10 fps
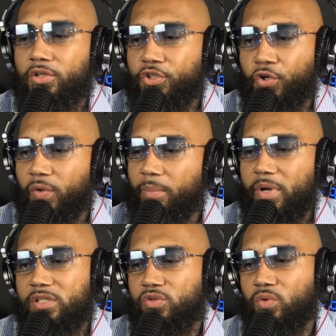during
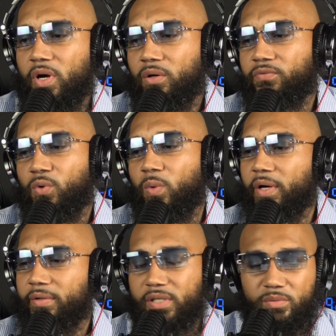Mental Health
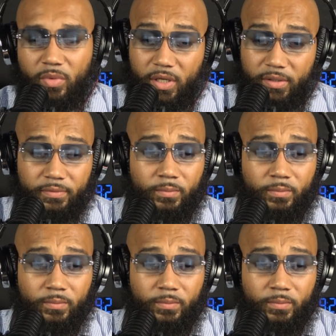Awareness Month.